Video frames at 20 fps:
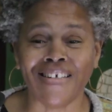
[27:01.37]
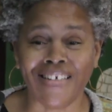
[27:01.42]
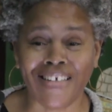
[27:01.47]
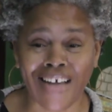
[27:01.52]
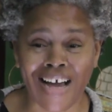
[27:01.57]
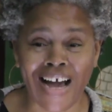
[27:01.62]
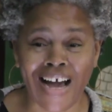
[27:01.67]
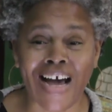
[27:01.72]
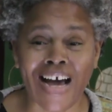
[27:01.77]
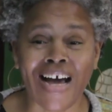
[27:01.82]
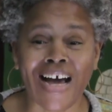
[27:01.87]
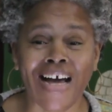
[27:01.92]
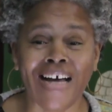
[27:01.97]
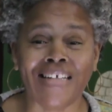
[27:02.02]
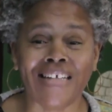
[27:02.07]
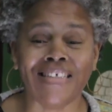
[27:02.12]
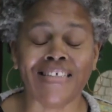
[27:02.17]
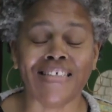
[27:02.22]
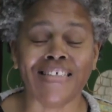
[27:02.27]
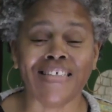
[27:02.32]

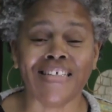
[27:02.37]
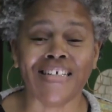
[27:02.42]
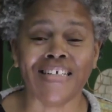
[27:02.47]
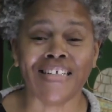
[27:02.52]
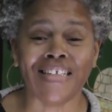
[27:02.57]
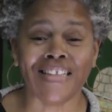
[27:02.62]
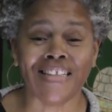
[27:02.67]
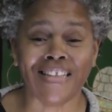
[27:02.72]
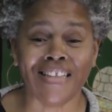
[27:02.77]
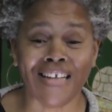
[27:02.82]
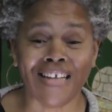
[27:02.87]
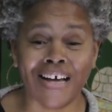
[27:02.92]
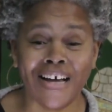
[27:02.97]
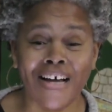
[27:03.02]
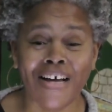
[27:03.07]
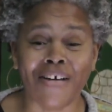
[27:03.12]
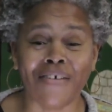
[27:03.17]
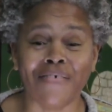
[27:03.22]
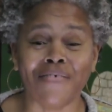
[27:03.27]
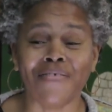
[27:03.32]
God
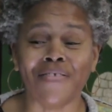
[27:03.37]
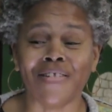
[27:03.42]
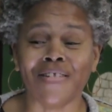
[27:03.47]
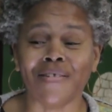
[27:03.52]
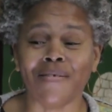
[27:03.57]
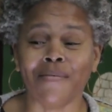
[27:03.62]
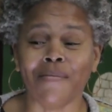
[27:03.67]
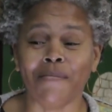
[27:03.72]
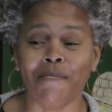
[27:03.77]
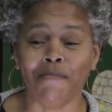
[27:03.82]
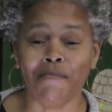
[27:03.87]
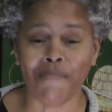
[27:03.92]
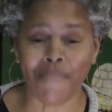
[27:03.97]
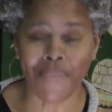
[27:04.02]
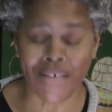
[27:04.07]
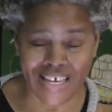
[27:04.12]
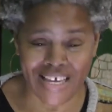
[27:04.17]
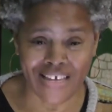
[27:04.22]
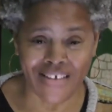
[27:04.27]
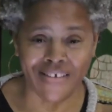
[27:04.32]
loves
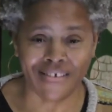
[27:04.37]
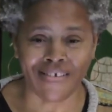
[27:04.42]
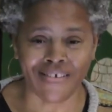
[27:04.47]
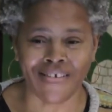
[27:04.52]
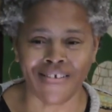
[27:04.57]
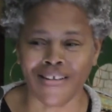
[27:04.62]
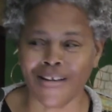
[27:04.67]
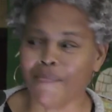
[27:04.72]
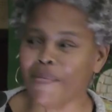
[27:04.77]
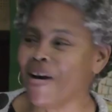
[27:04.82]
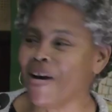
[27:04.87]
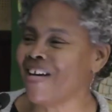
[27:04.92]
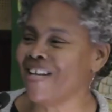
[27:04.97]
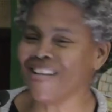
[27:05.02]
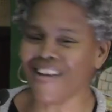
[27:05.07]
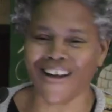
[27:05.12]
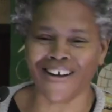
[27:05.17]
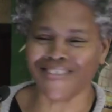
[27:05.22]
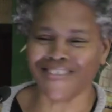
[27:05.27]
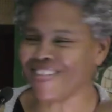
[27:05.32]
me. Come
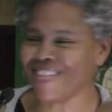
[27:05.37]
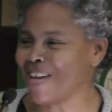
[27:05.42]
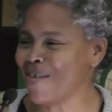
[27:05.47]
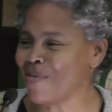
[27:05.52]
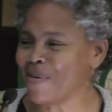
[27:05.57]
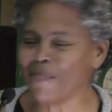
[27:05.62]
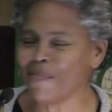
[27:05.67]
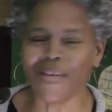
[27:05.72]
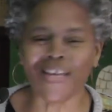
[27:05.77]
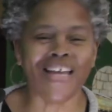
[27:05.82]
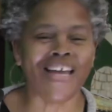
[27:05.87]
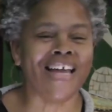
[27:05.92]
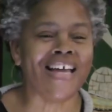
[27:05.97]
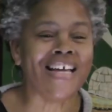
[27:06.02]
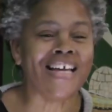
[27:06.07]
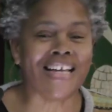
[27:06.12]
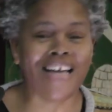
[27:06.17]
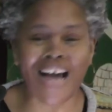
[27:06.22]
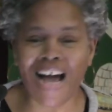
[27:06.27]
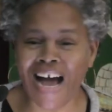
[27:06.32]
on, y'all, say it with me.
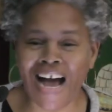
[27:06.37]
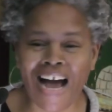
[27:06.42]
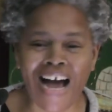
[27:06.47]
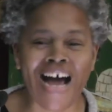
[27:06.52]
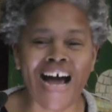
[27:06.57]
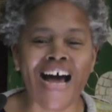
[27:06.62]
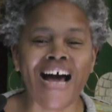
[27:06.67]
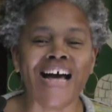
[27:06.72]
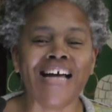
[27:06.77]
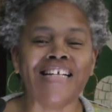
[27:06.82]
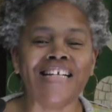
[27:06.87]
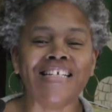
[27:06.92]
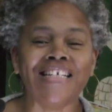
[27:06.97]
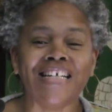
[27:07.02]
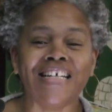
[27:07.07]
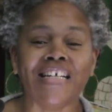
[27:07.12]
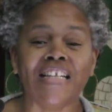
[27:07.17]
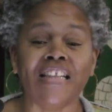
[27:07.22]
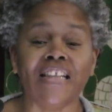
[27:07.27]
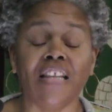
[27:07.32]
God
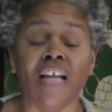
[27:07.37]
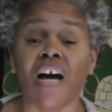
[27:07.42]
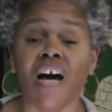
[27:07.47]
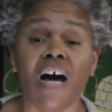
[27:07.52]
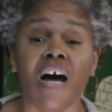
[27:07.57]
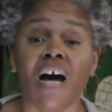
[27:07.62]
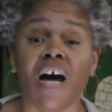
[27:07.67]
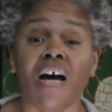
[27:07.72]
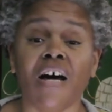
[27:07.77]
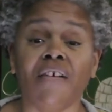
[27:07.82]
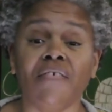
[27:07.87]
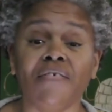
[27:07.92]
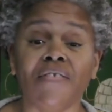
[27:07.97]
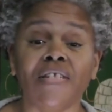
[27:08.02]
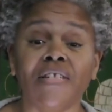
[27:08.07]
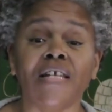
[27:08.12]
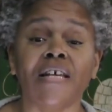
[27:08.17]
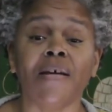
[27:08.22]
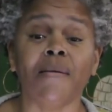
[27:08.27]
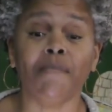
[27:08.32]
loves
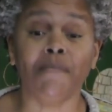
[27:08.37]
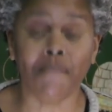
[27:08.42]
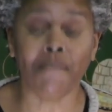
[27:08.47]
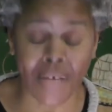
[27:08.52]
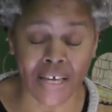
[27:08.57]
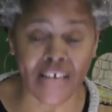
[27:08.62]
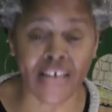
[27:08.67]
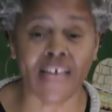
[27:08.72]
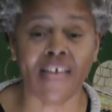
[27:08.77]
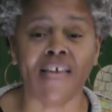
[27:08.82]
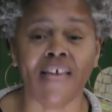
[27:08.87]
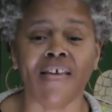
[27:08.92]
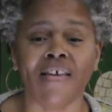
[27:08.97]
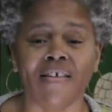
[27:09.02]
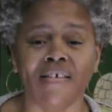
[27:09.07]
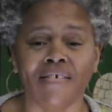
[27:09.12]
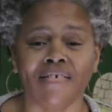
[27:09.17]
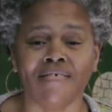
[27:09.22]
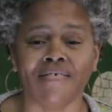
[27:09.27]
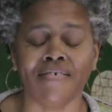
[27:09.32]

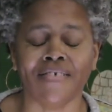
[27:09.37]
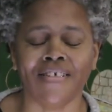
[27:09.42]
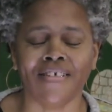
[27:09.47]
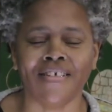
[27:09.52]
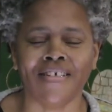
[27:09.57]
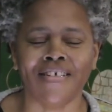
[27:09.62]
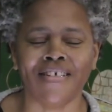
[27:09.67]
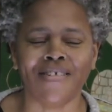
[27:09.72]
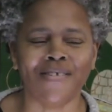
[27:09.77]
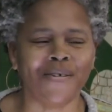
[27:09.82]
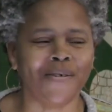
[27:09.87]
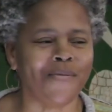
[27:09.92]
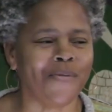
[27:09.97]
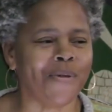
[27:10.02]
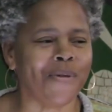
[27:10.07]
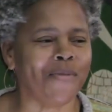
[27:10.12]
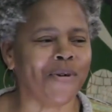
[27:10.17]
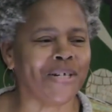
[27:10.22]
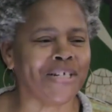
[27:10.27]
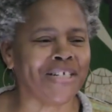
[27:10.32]
me. Let's do it
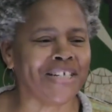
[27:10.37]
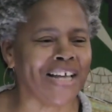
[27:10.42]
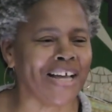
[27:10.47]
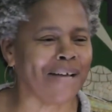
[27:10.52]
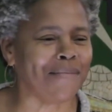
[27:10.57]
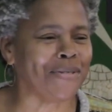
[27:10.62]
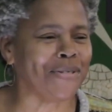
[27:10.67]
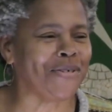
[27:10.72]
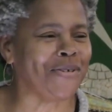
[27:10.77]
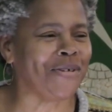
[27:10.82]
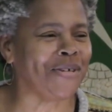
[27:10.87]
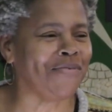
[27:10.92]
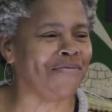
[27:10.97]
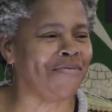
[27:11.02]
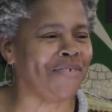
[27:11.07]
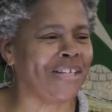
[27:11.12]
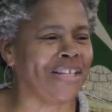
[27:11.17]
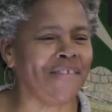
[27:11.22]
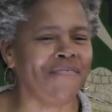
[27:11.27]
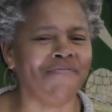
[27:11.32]
one more time so you can
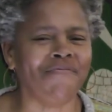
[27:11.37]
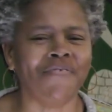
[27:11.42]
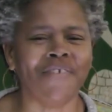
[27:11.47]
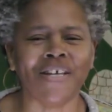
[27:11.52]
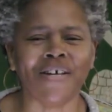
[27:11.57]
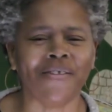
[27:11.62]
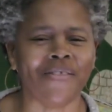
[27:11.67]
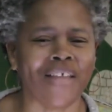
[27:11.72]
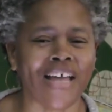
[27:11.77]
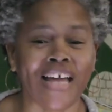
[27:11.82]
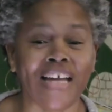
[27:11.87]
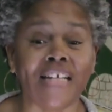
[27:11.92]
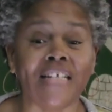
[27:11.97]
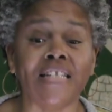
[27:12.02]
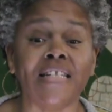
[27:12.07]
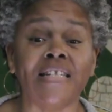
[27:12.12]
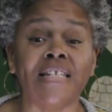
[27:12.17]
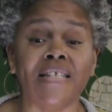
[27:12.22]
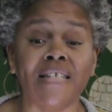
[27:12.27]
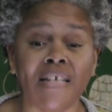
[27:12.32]
really feel that and
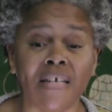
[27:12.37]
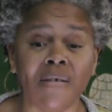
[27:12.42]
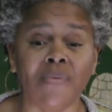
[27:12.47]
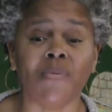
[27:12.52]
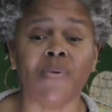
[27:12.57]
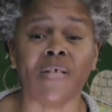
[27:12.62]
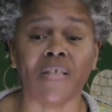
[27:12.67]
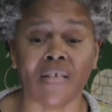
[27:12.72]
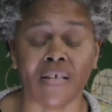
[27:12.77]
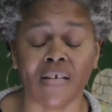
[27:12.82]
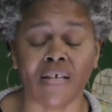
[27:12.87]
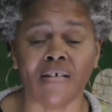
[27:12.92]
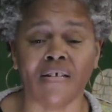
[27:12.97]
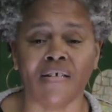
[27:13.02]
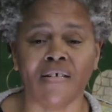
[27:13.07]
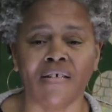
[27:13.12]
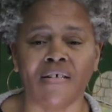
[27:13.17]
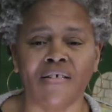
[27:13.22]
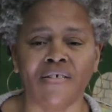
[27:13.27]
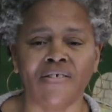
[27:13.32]
sit with it.
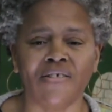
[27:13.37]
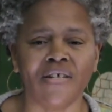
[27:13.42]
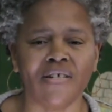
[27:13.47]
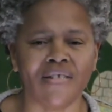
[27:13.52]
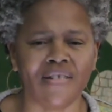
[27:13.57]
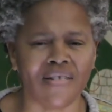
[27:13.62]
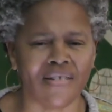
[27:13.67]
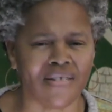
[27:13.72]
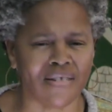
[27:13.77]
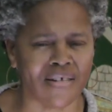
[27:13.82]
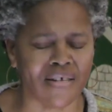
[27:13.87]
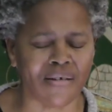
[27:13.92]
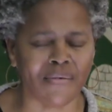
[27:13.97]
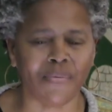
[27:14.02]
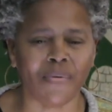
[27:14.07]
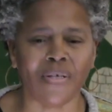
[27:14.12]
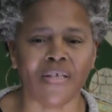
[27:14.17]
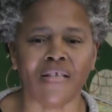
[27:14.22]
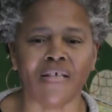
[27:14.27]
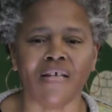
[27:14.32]
Just sit
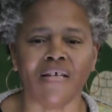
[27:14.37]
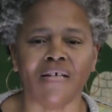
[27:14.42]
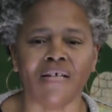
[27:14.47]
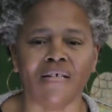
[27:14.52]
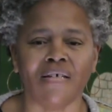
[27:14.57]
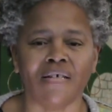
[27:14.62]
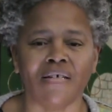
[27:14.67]
with it.